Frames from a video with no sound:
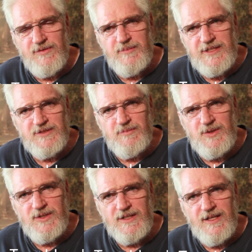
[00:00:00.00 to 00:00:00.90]
from his
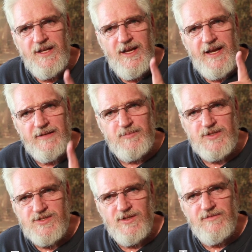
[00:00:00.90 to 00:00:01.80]
book and
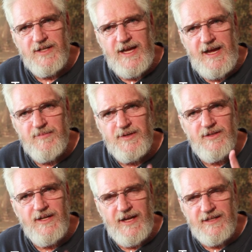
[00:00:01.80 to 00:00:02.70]
preserve the
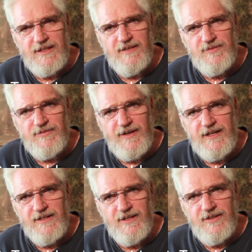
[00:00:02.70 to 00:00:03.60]
capital and live to
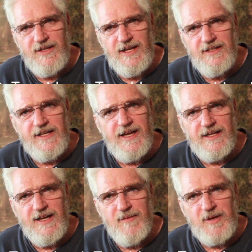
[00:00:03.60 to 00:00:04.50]
fight another day in the
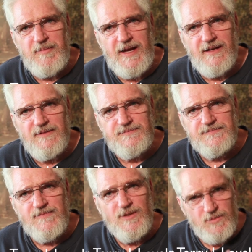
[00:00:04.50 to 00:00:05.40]
economic battle.
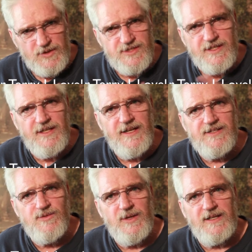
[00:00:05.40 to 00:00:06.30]
We'll see you
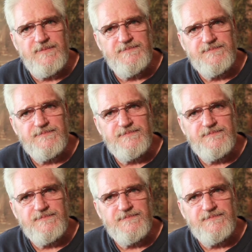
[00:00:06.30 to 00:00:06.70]
next week.